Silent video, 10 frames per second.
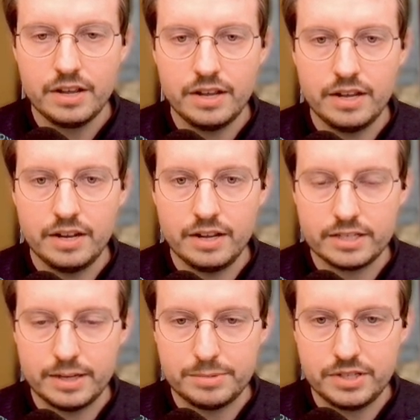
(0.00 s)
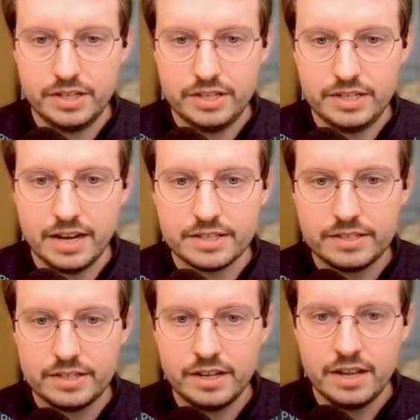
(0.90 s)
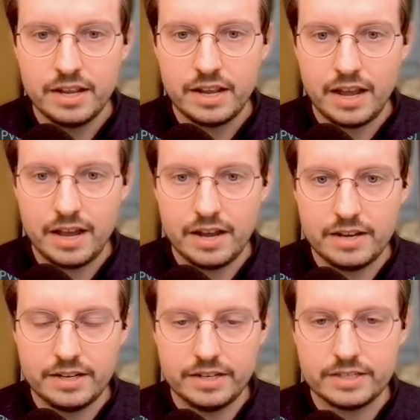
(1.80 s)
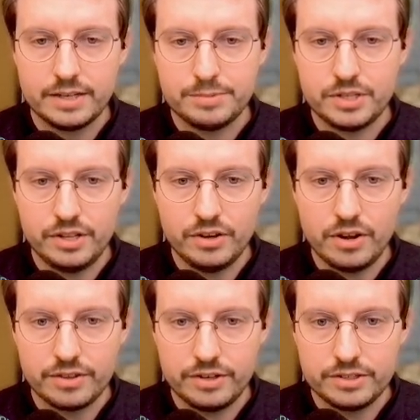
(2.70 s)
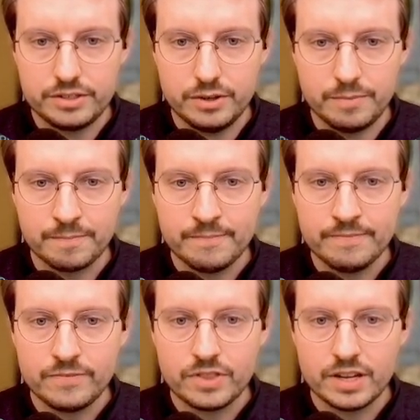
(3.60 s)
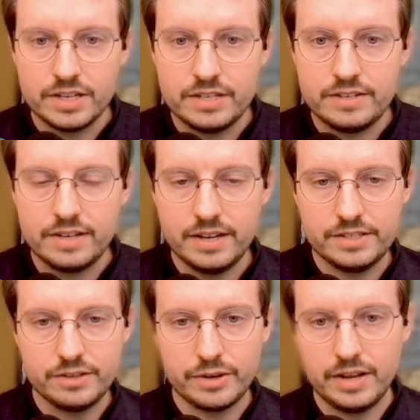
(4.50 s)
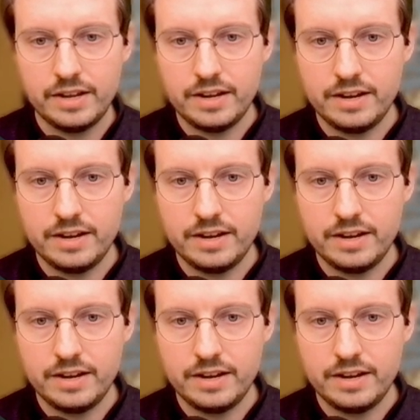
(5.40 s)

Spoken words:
It accepts the text and it accepts the author. So it says, okay,